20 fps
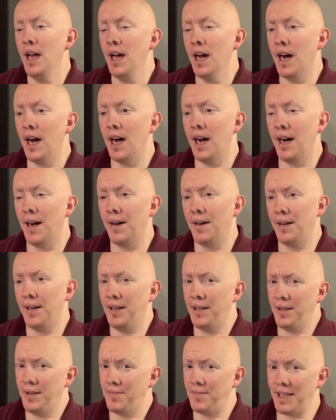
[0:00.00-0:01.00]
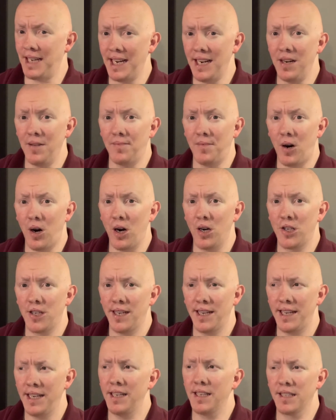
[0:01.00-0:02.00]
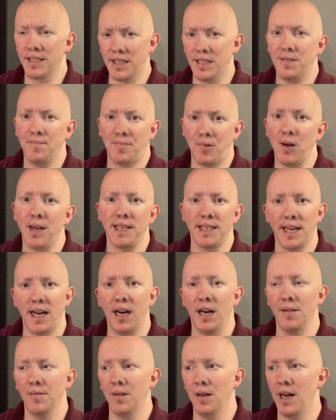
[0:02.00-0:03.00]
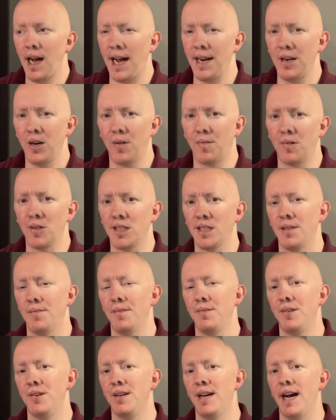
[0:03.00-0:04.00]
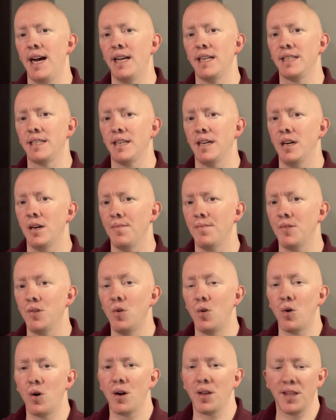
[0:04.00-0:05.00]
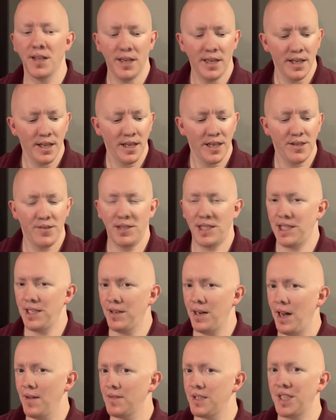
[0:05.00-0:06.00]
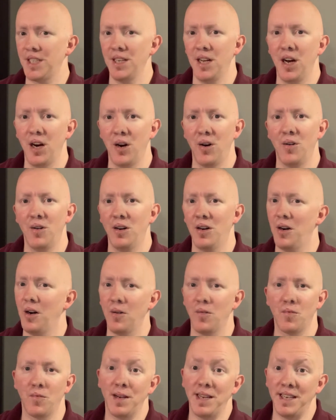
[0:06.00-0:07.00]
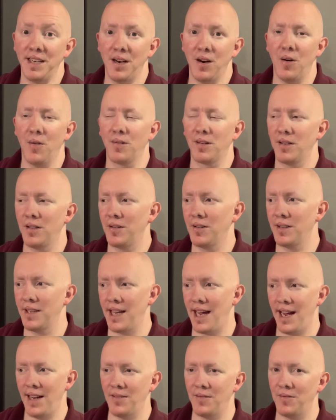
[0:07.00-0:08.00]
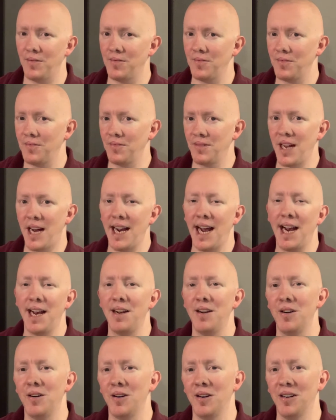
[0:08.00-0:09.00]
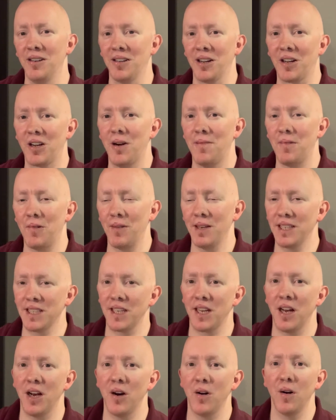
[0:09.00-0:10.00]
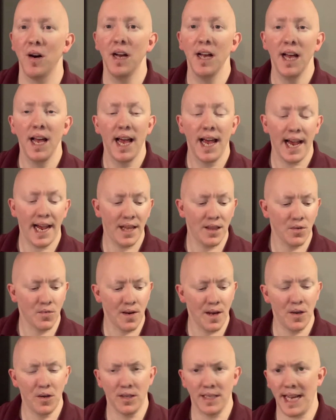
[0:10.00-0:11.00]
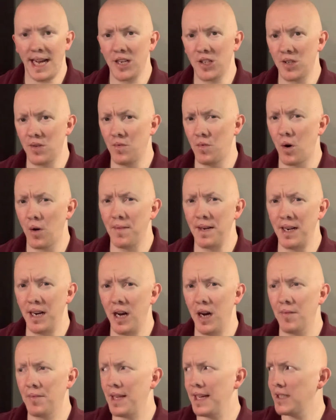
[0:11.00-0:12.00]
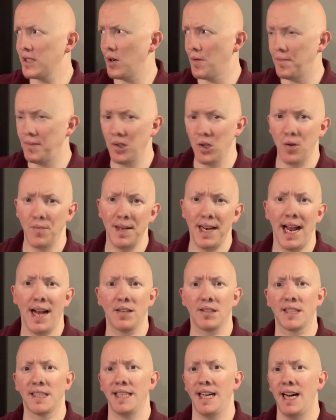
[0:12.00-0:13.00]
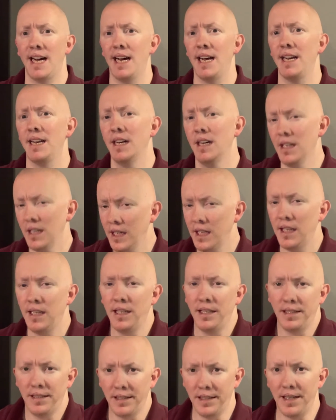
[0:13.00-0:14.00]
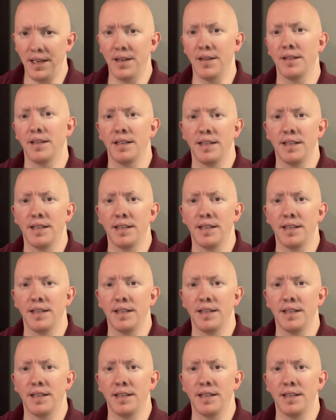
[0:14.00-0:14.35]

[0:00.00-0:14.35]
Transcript: the beginning of March is springtime. I know for some of you guys up north, you still have snow. We don't. That got out of here a couple weeks ago, and the weather's actually warming up. Things are blooming outside. You know,